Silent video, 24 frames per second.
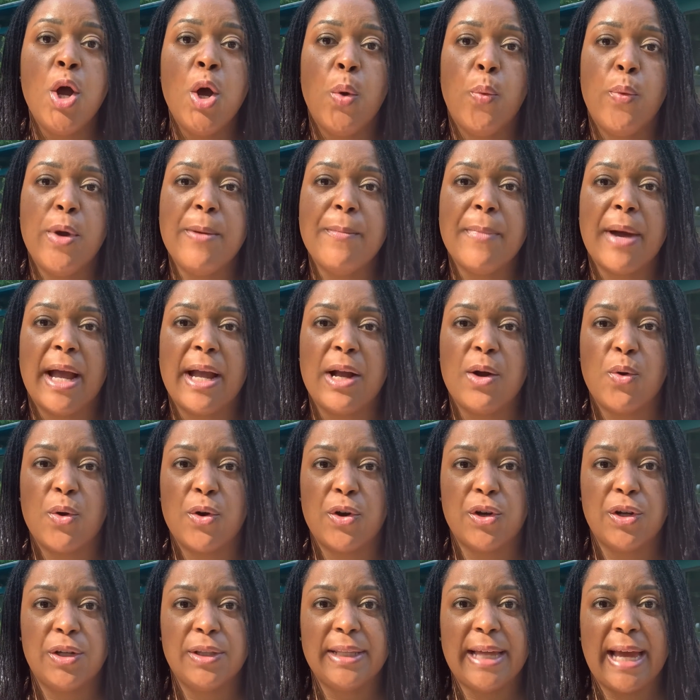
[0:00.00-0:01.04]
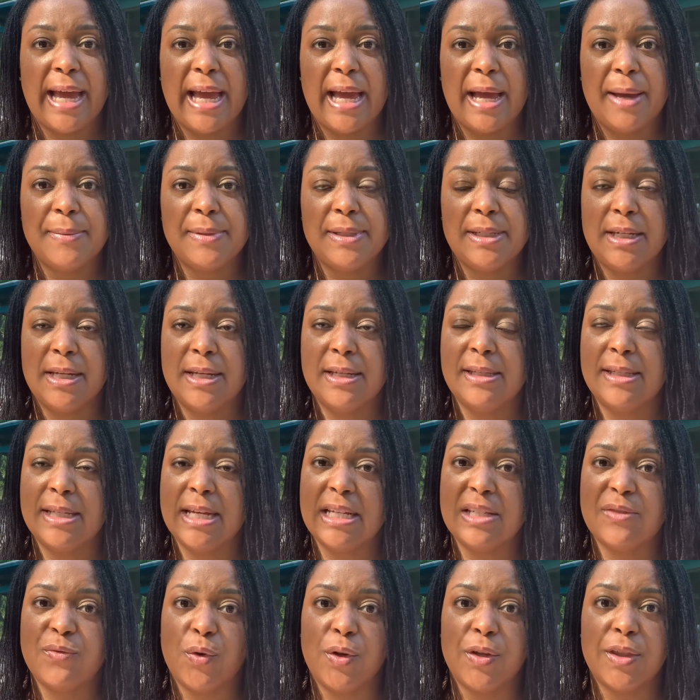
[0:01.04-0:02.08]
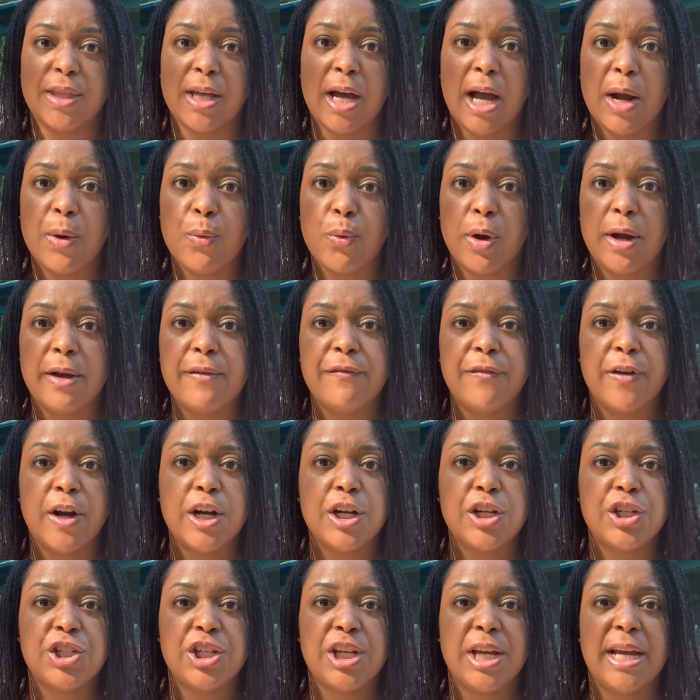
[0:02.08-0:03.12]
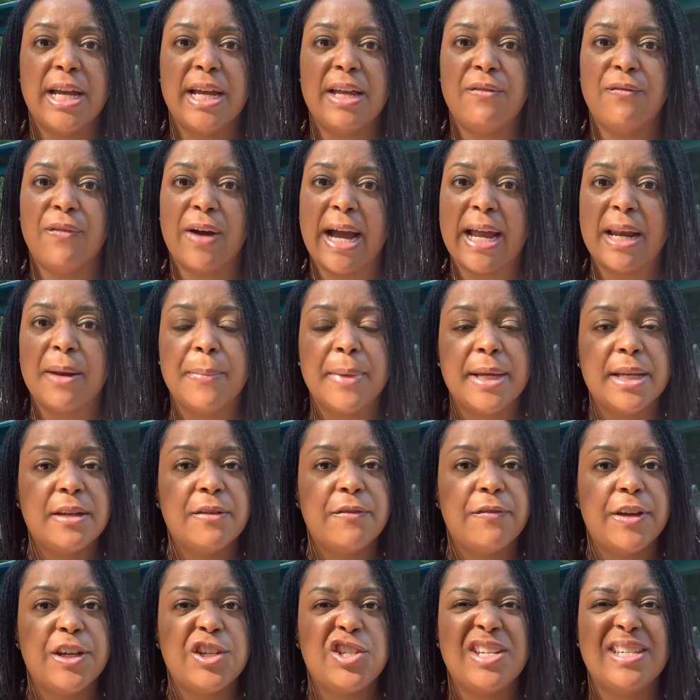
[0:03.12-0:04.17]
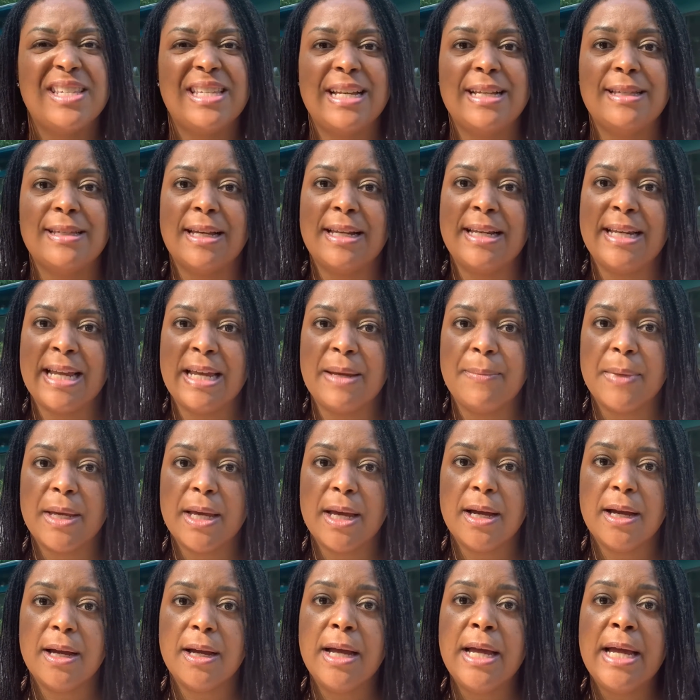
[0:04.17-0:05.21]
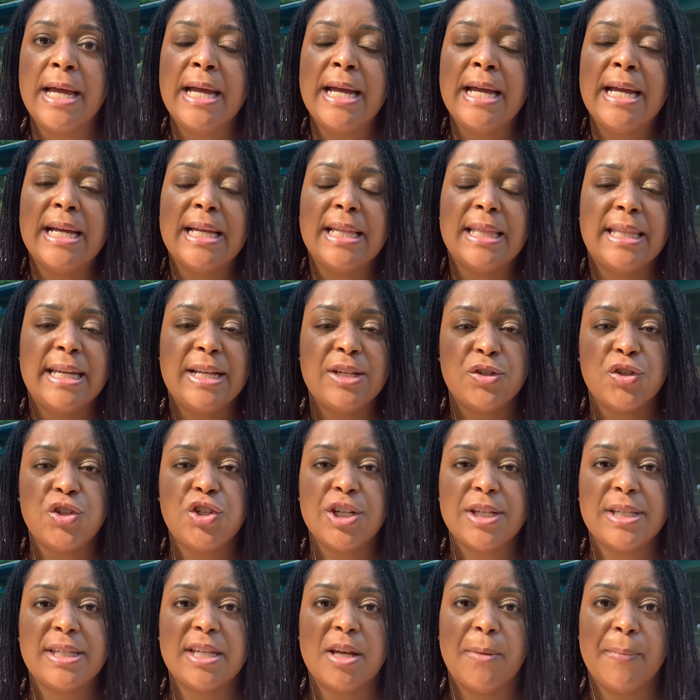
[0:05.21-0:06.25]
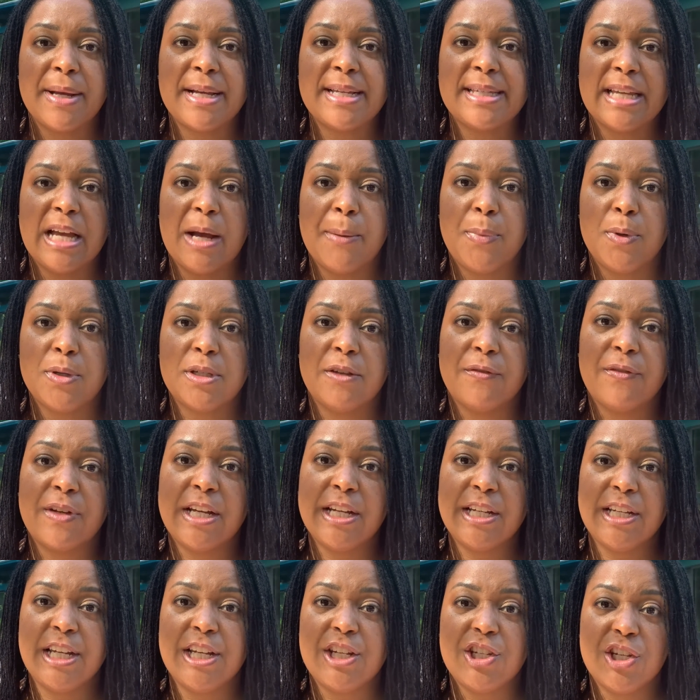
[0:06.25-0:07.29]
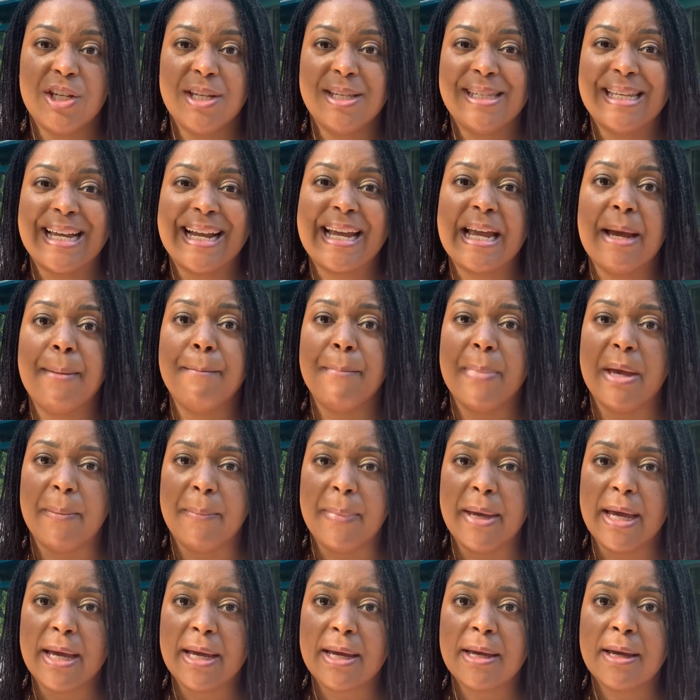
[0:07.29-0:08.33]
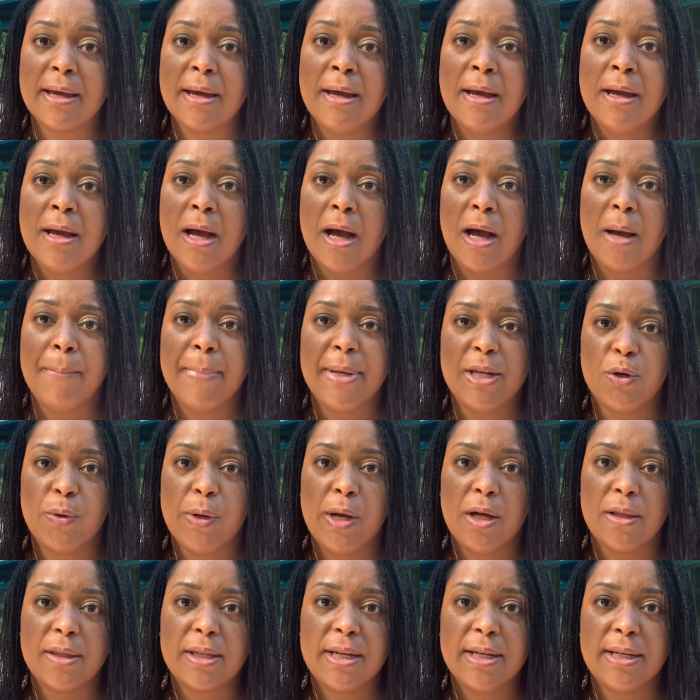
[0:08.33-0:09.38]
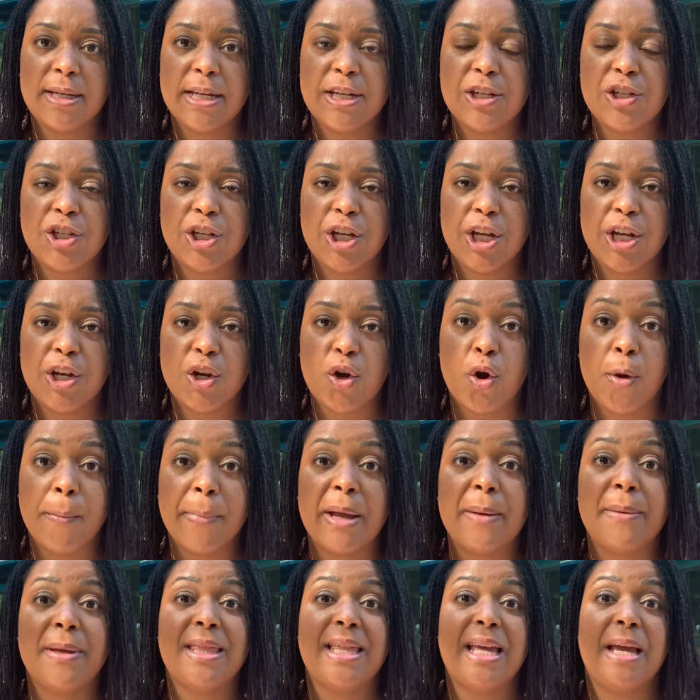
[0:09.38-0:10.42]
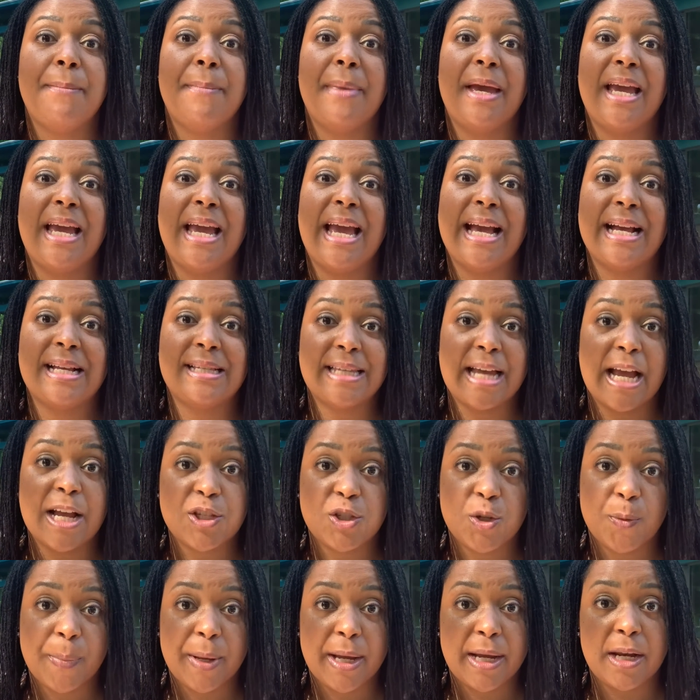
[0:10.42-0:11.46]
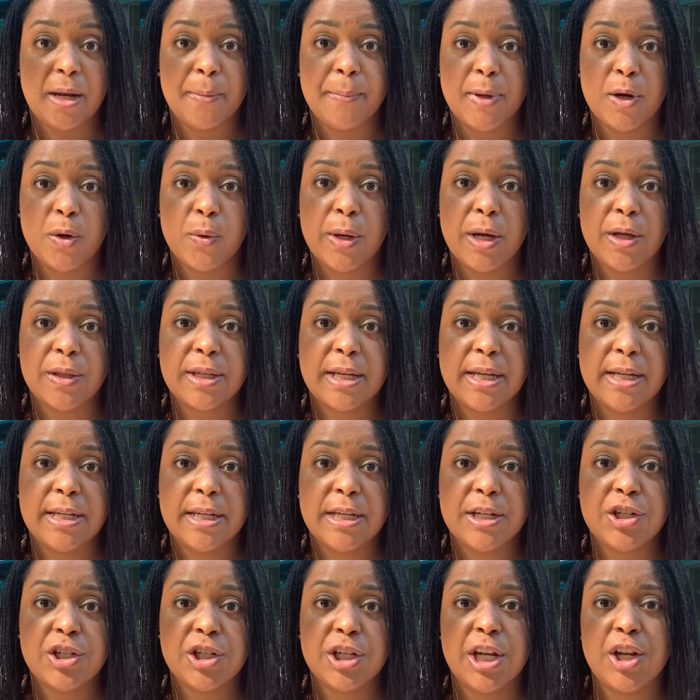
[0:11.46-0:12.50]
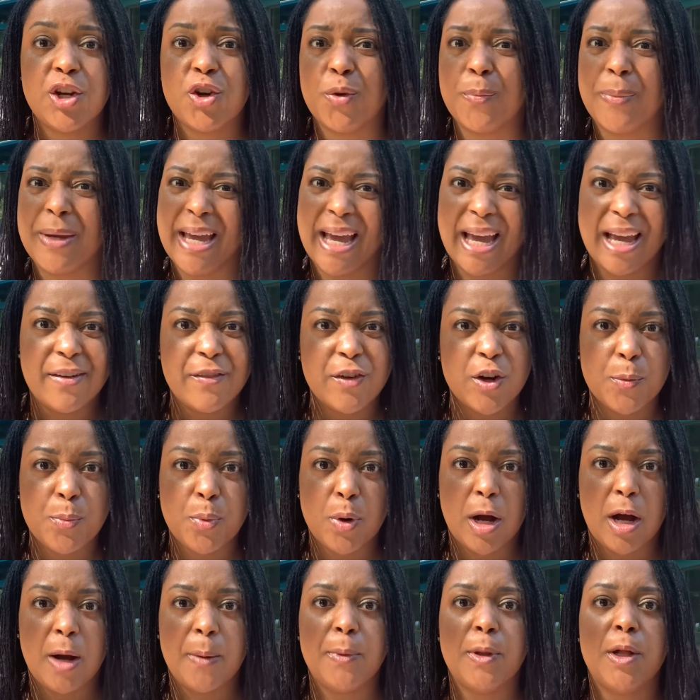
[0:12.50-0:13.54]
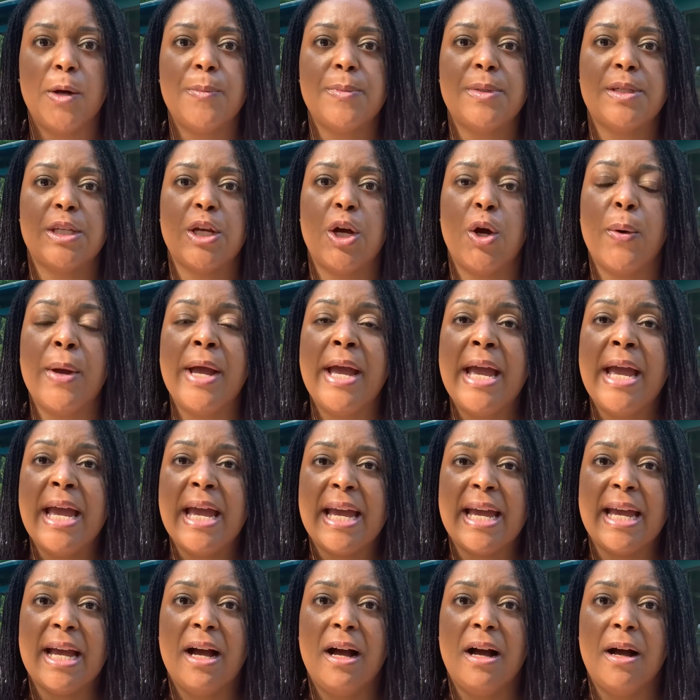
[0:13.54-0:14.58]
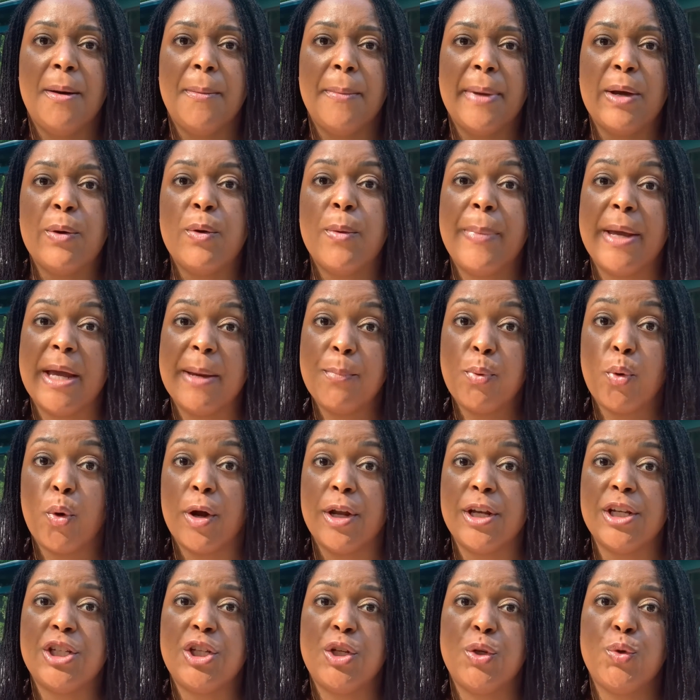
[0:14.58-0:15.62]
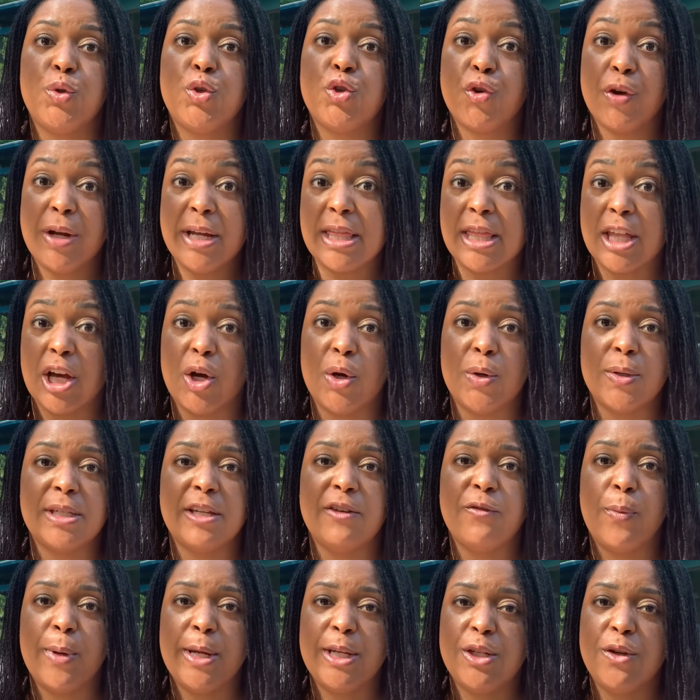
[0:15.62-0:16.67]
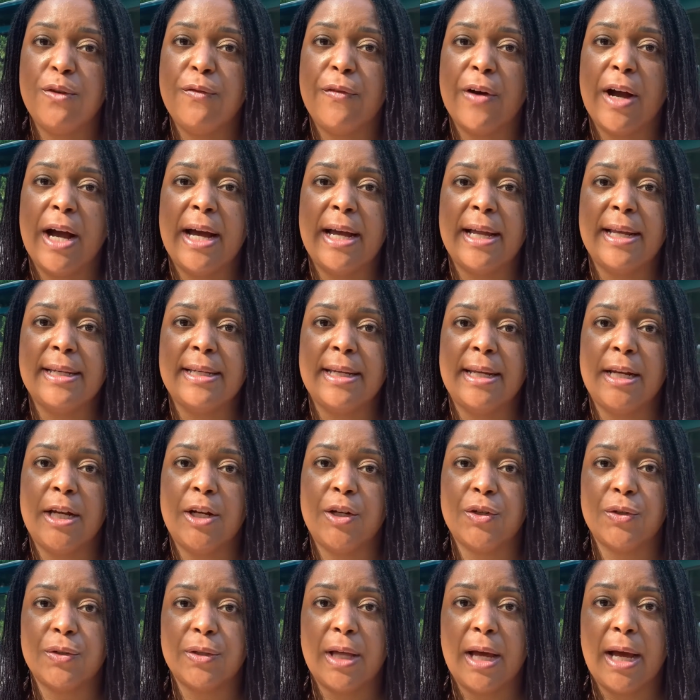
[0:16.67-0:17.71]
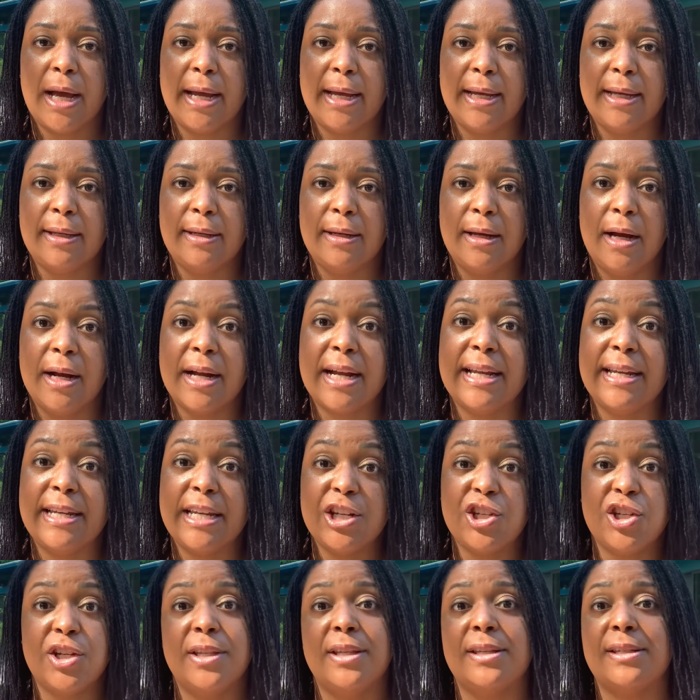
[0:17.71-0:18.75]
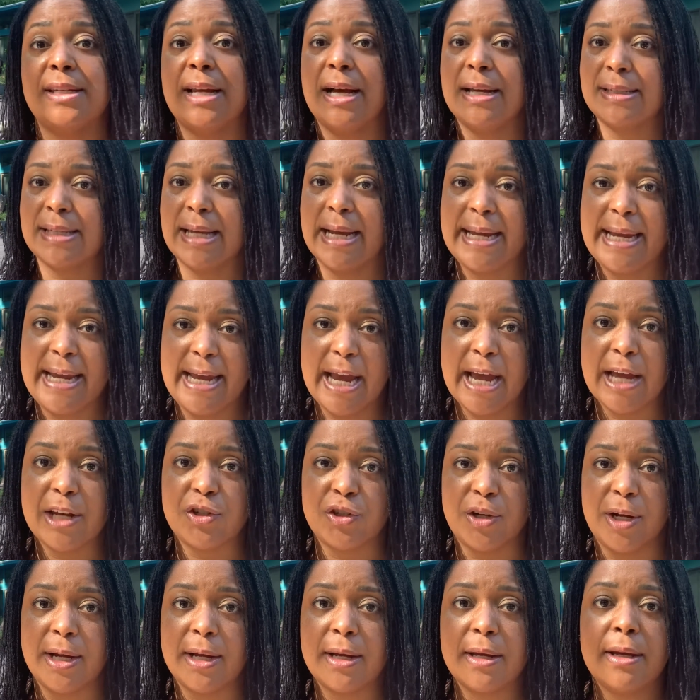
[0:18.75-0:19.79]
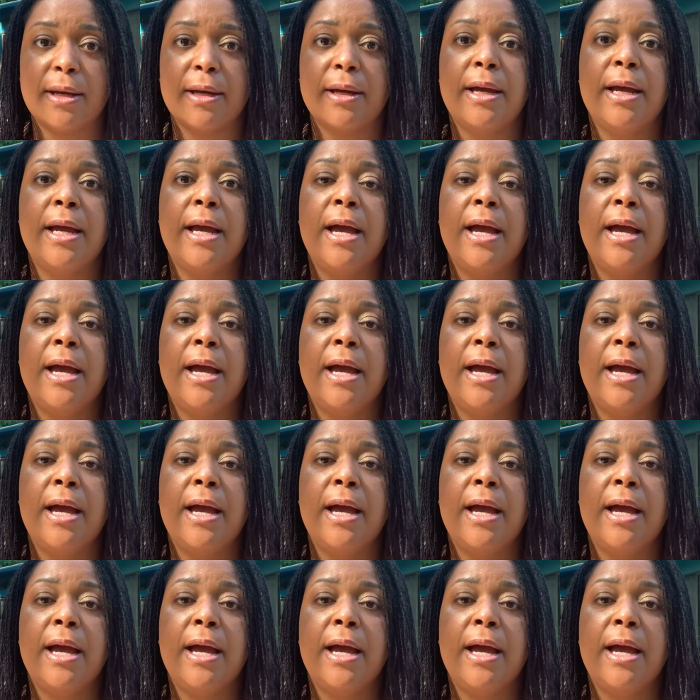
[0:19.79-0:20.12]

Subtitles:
we might order labs to assess for thyroid function, vitamin deficiencies, anemia. These are just some examples of conditions that can mimic a mental health condition, or maybe they may exacerbate a mental health condition or behavioral problem. So it would be important to treat those if we do find an underlying condition that's not psychiatric.